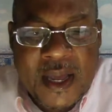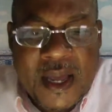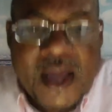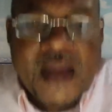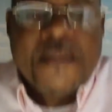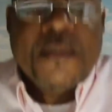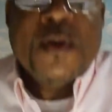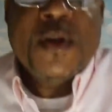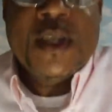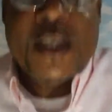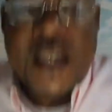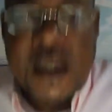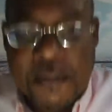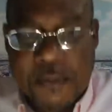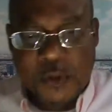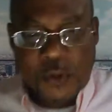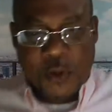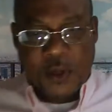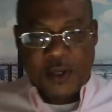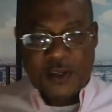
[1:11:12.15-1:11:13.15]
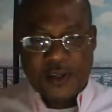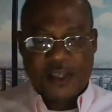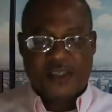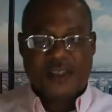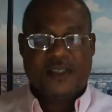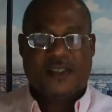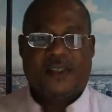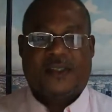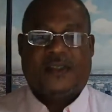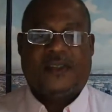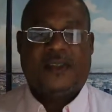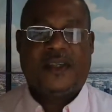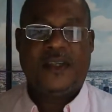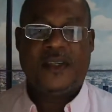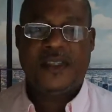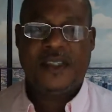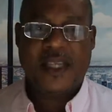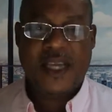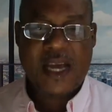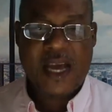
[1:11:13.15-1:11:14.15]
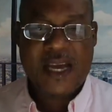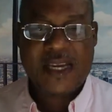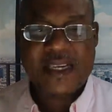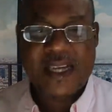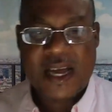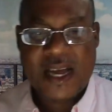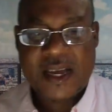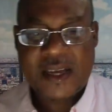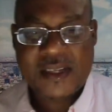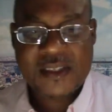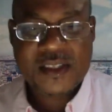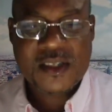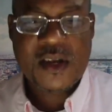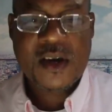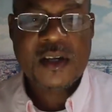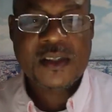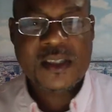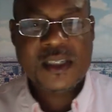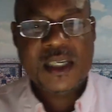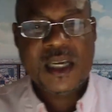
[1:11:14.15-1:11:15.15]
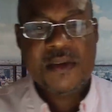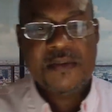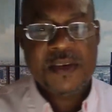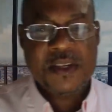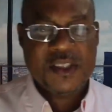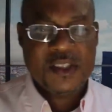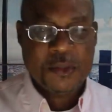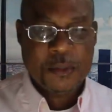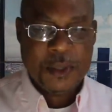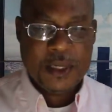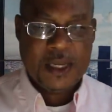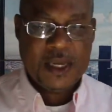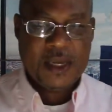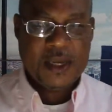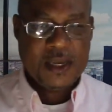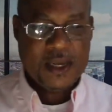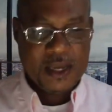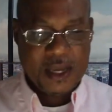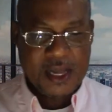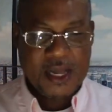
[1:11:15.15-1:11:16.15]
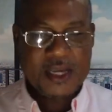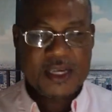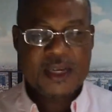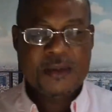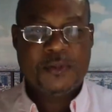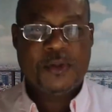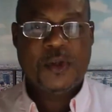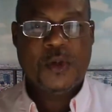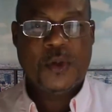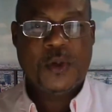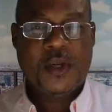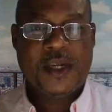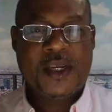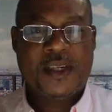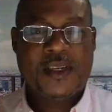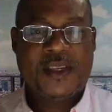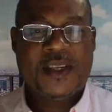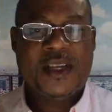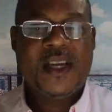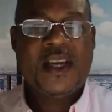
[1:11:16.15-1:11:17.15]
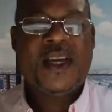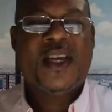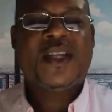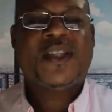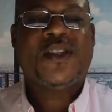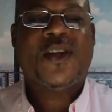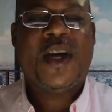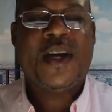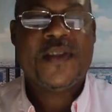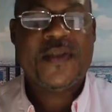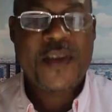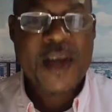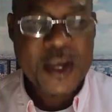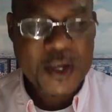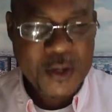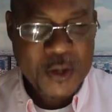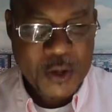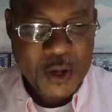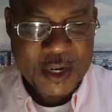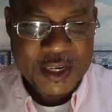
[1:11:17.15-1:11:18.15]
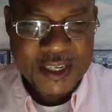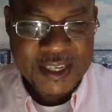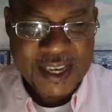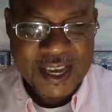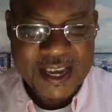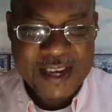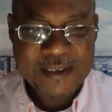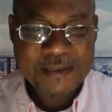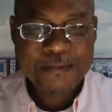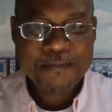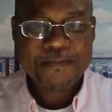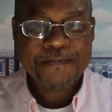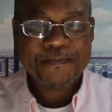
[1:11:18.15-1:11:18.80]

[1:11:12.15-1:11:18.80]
I'm going to keep doing this until the day I die. As long as he gave it to me, I'll keep doing it. So I thank you all again.